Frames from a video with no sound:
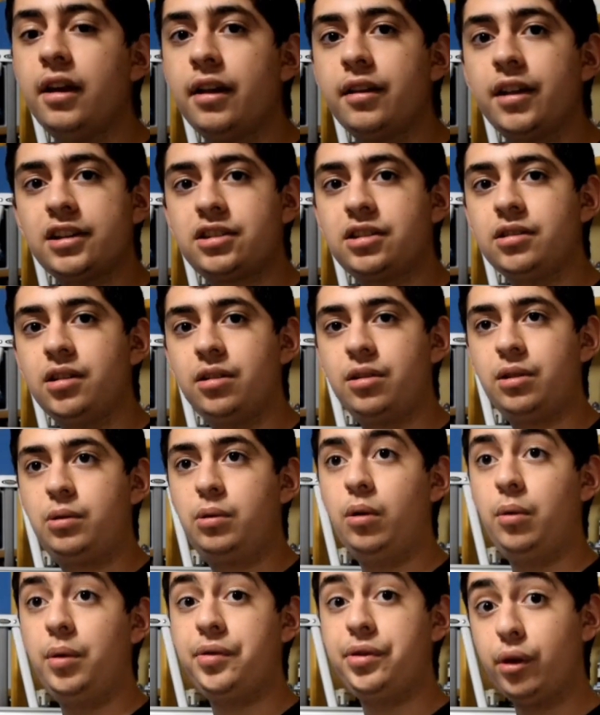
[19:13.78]
That's another
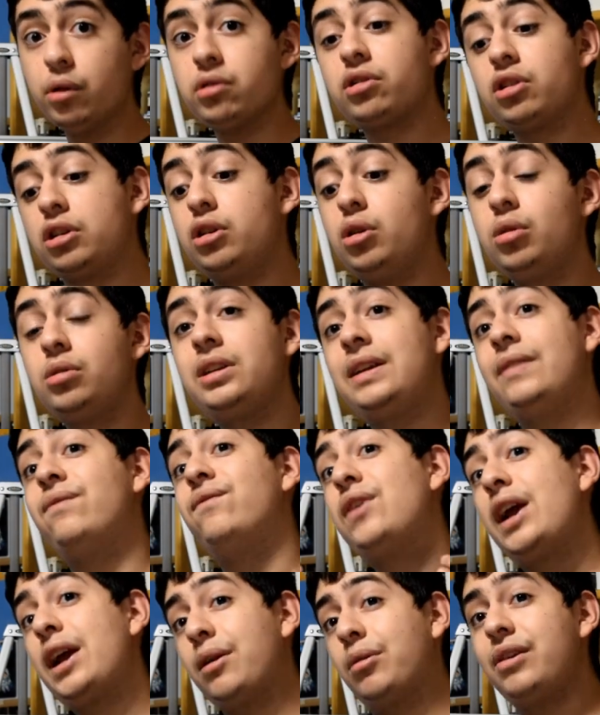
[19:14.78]
cool one. Those are usually
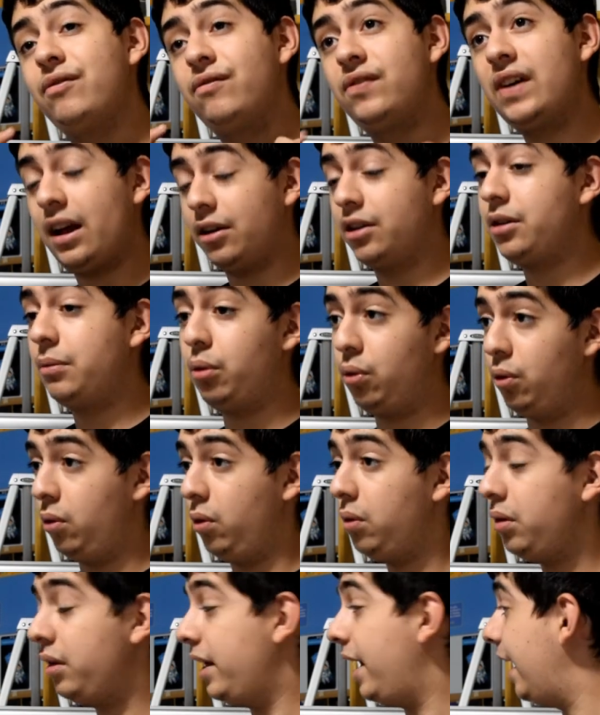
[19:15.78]
very
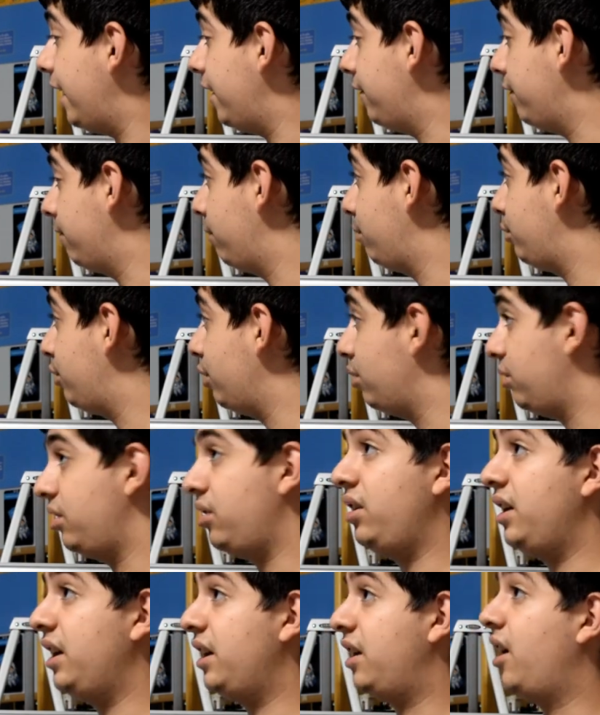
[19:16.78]
valuable and
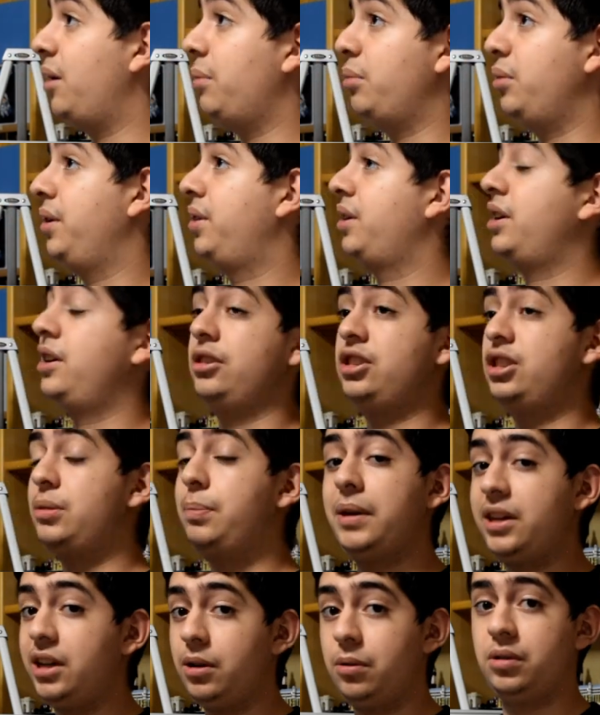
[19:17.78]
usually come with
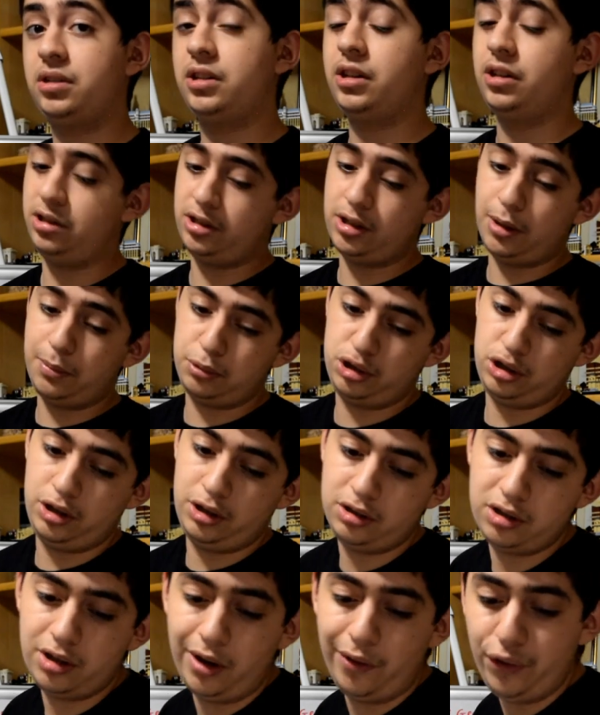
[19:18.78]
conspicuous consumption
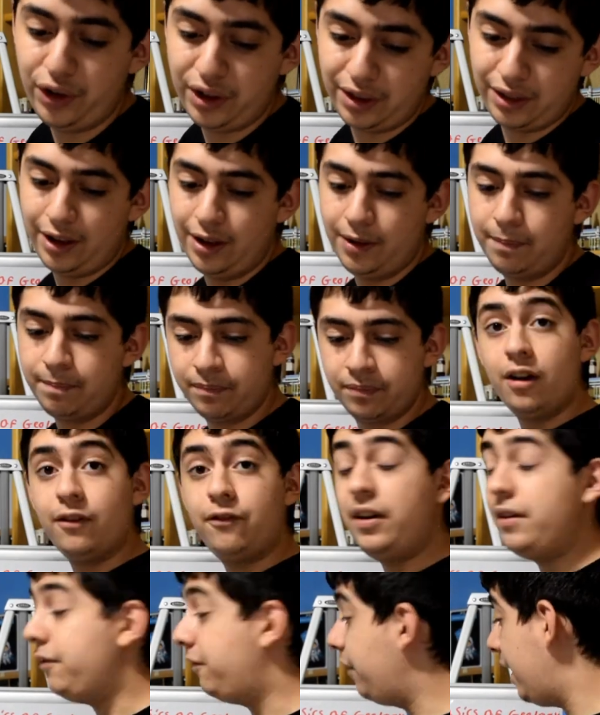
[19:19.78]
and stuff like that.
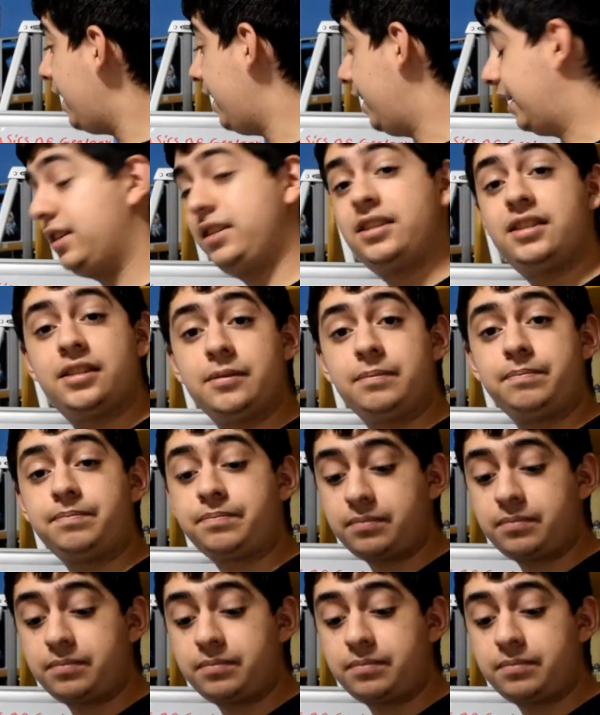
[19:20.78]
Fun facts!